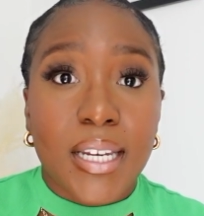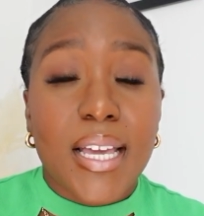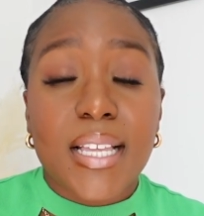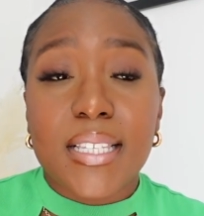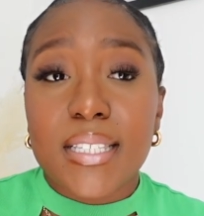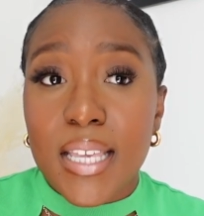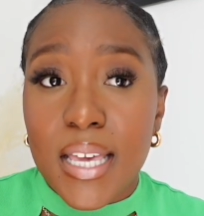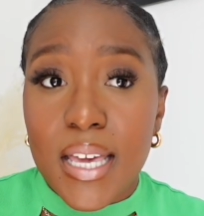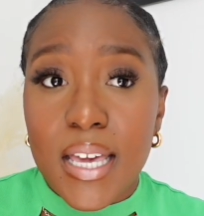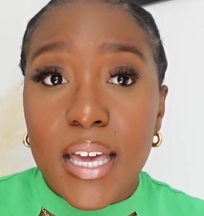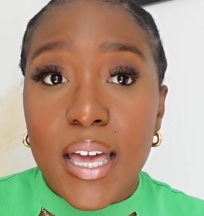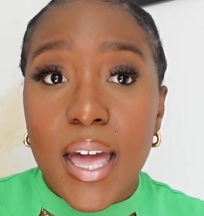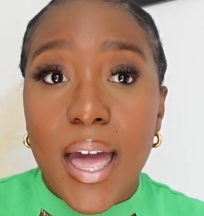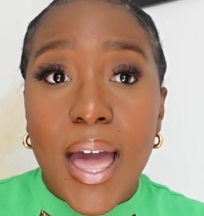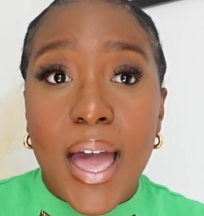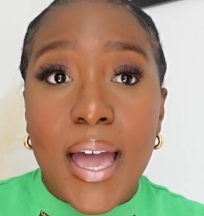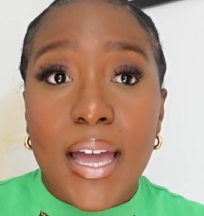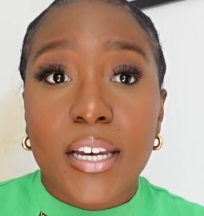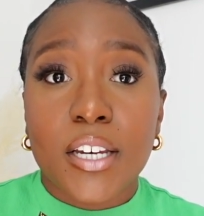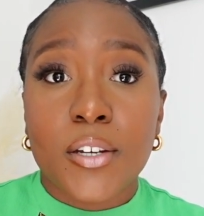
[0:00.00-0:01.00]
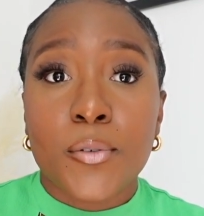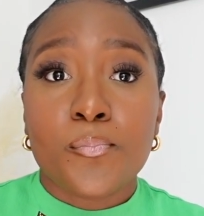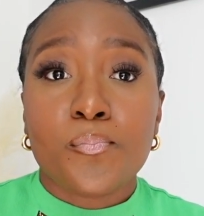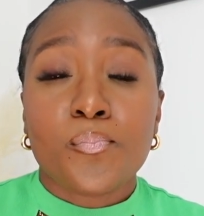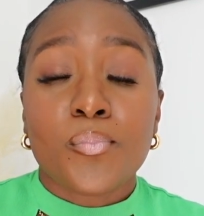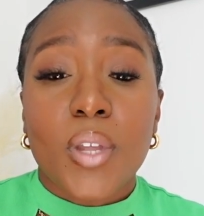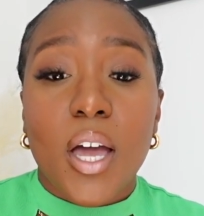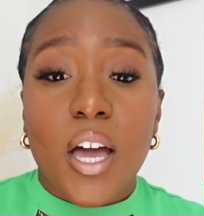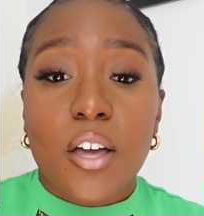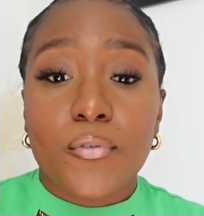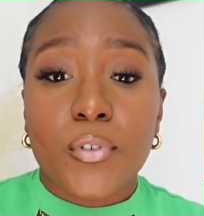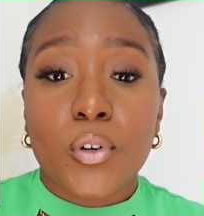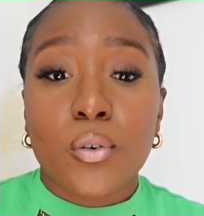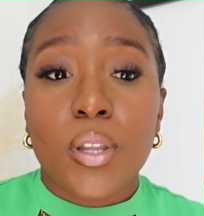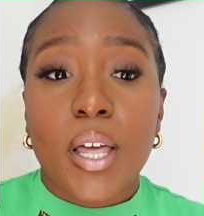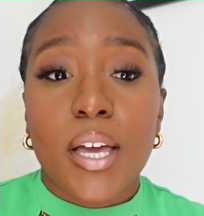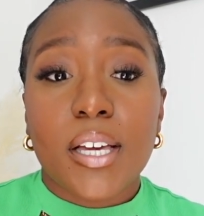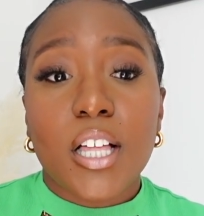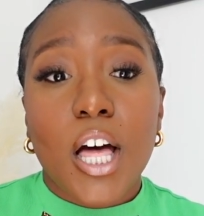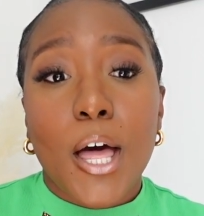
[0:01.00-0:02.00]
It's here, and I feel
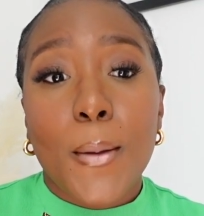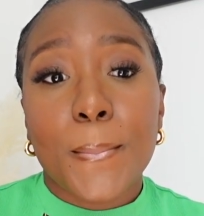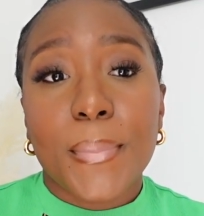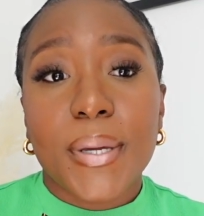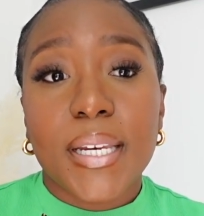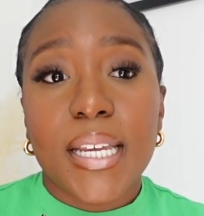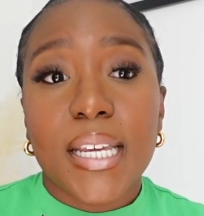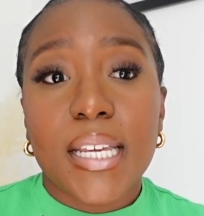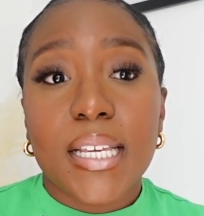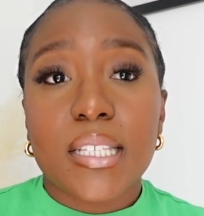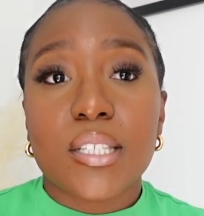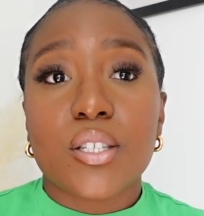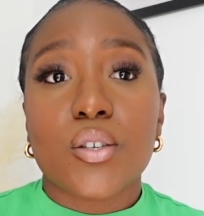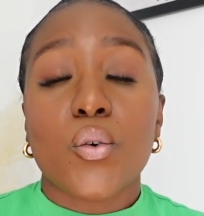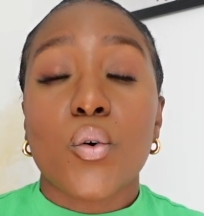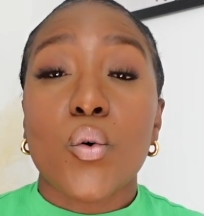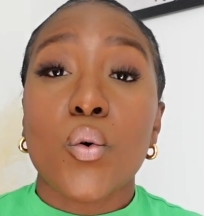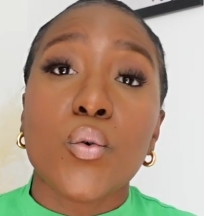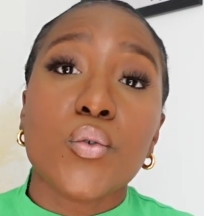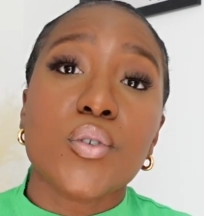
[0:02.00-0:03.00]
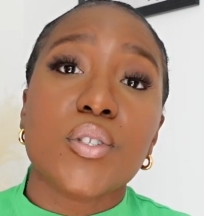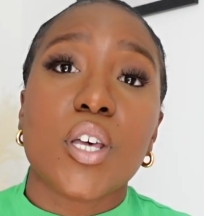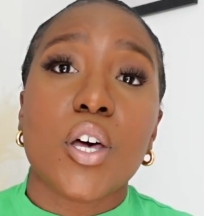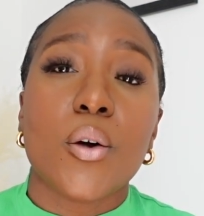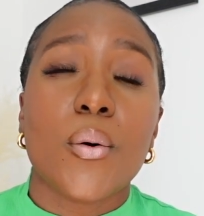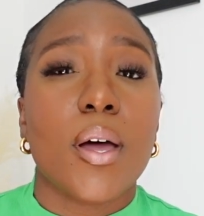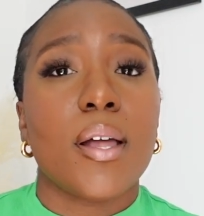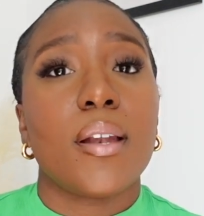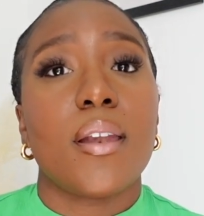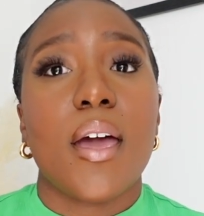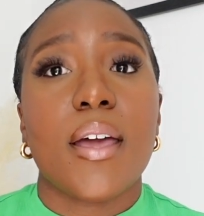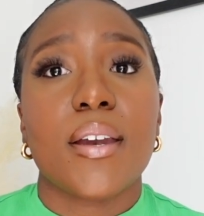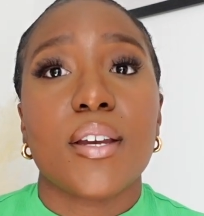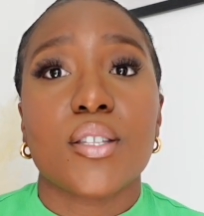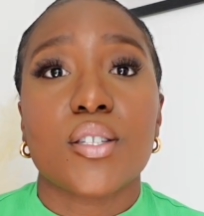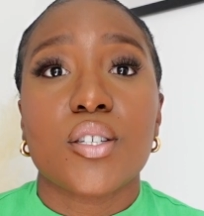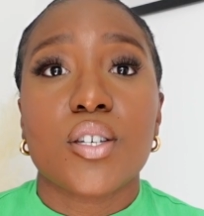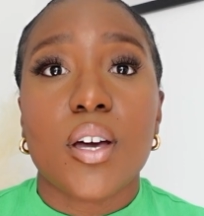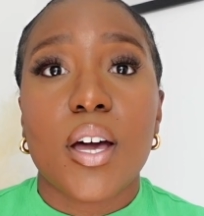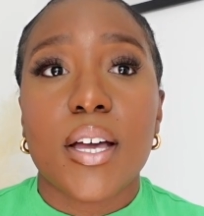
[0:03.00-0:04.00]
like companies also are learning
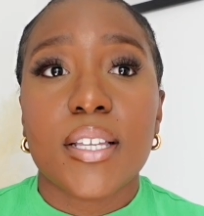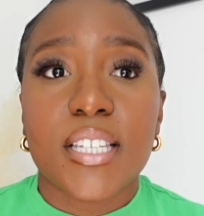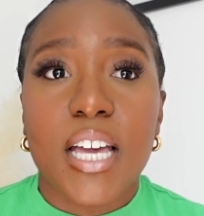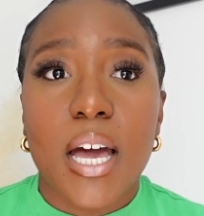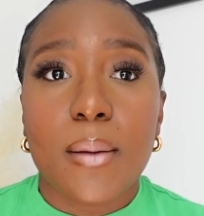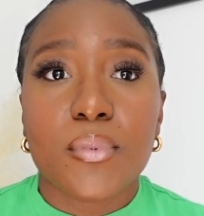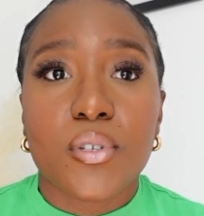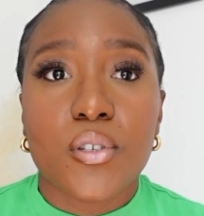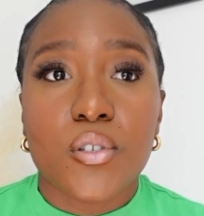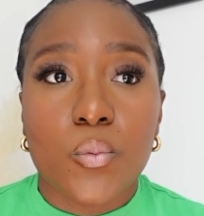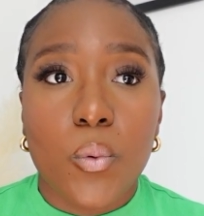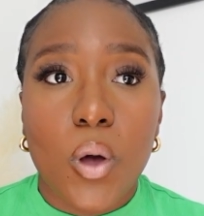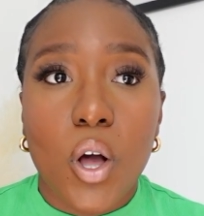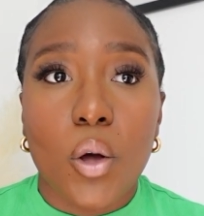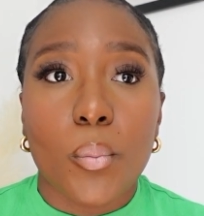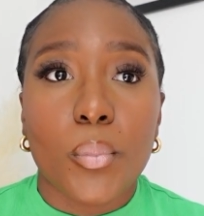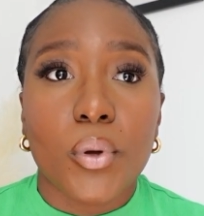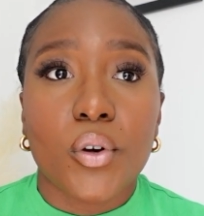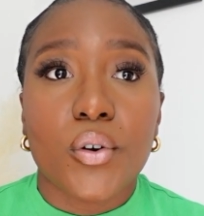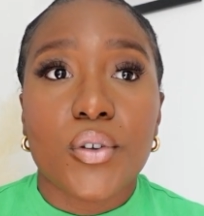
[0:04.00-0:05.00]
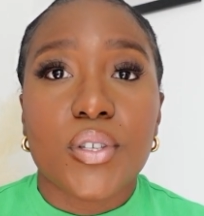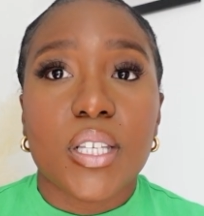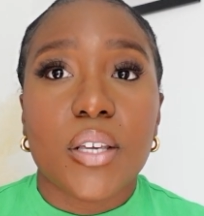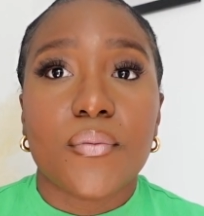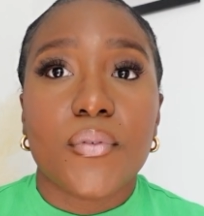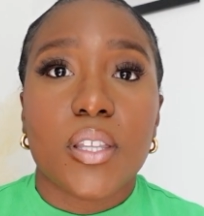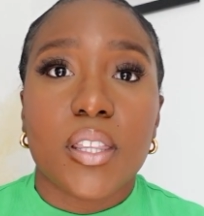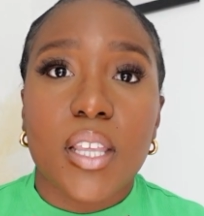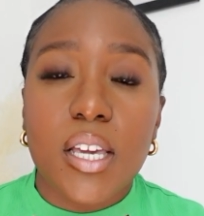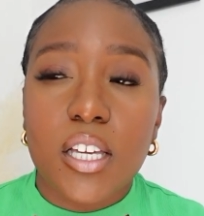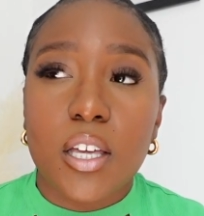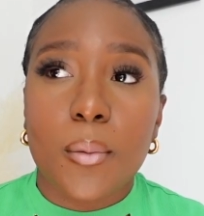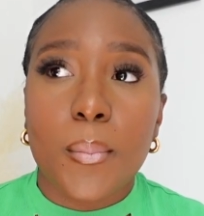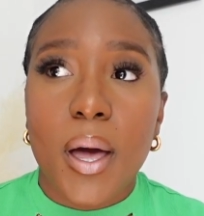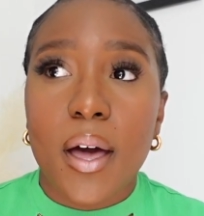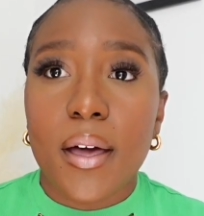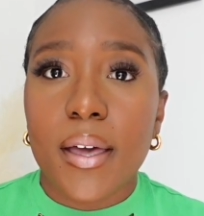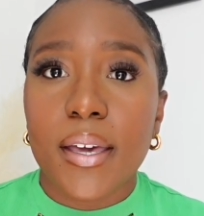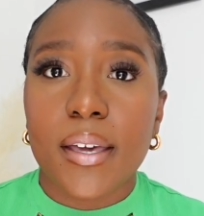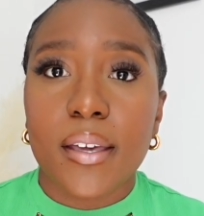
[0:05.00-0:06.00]
to adapt as well, because if you think
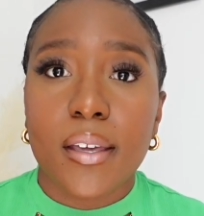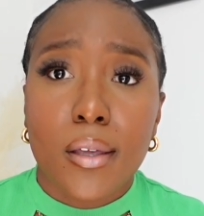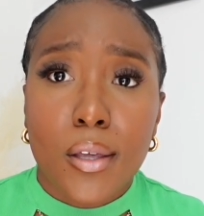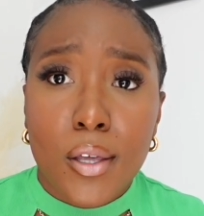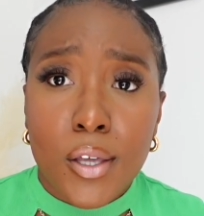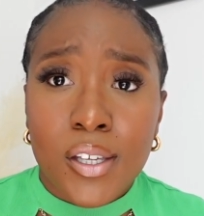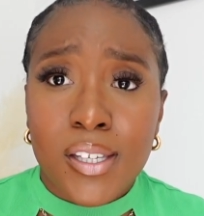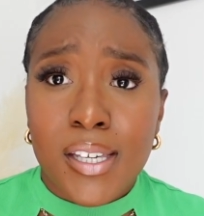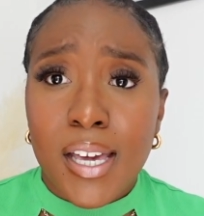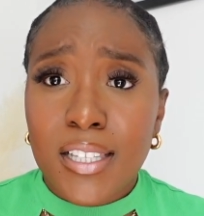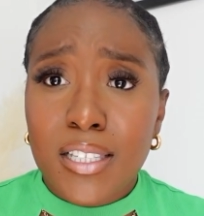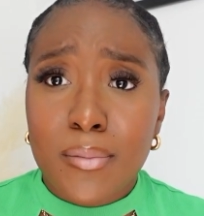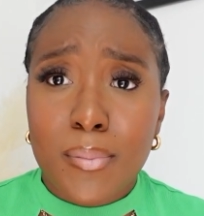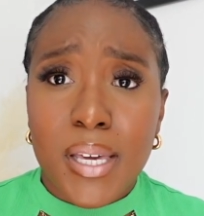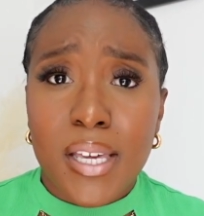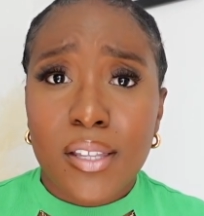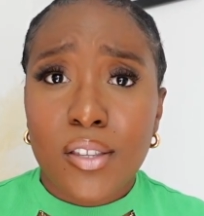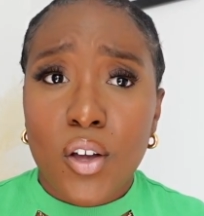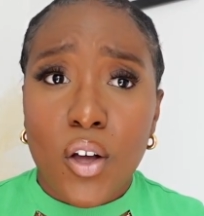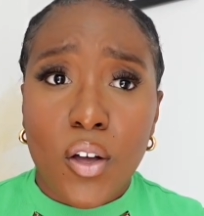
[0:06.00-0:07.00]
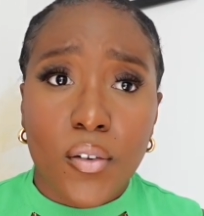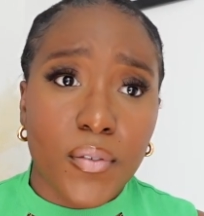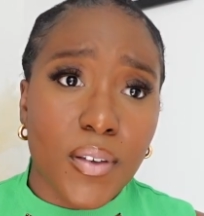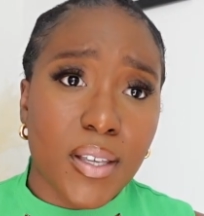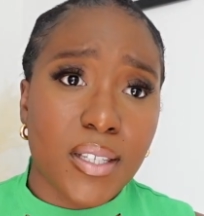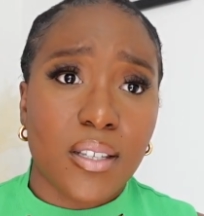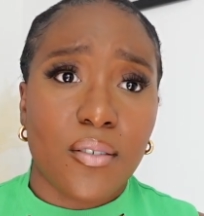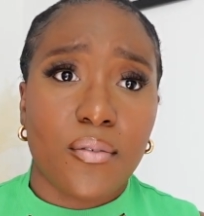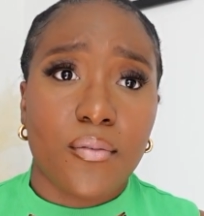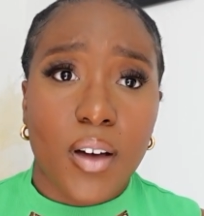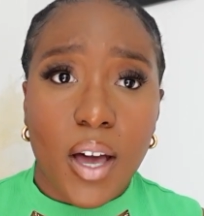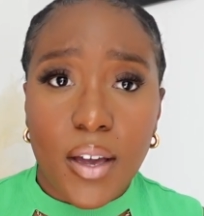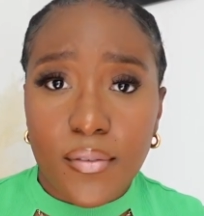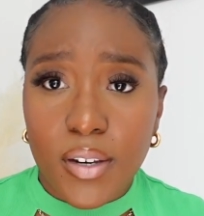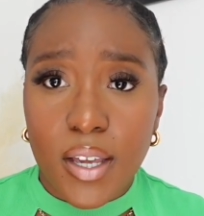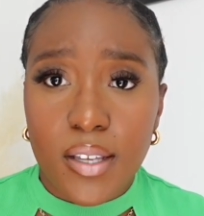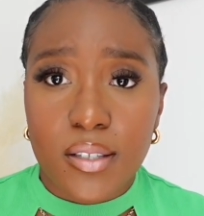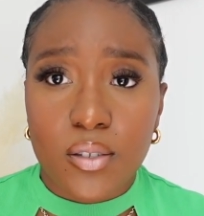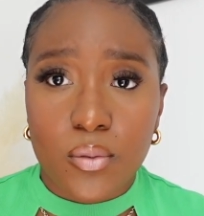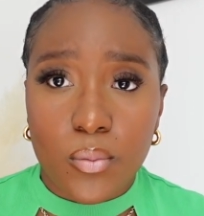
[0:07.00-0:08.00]
about it, you have to be in the office 5
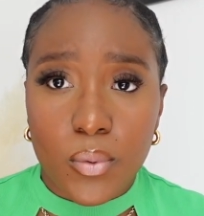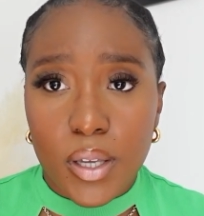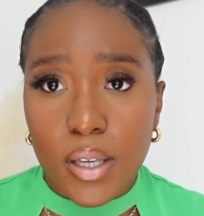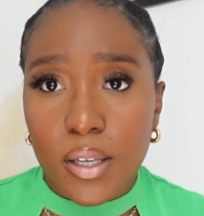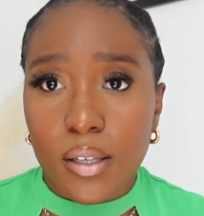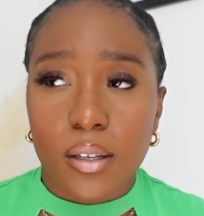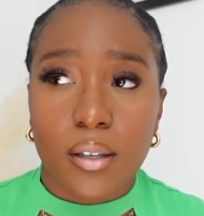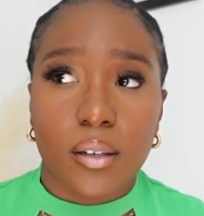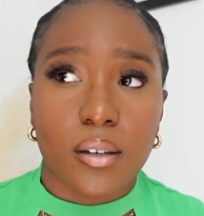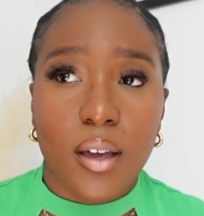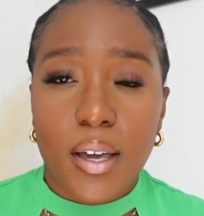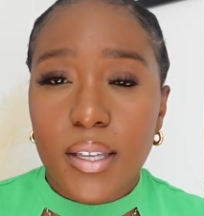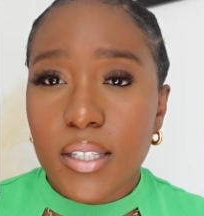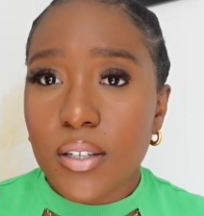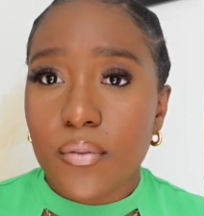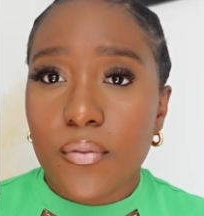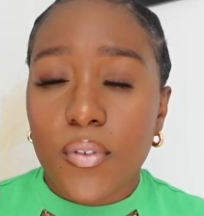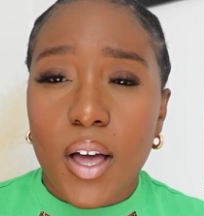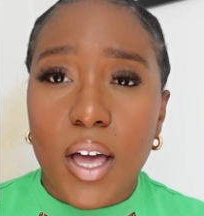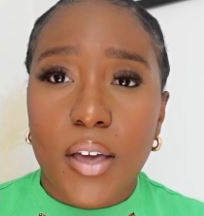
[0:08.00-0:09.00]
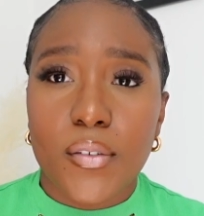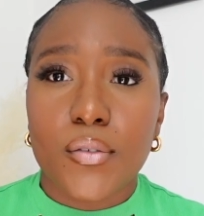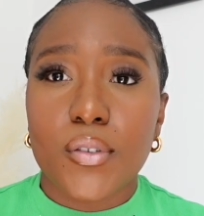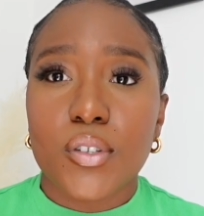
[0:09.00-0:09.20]
days a week, 9 to 5.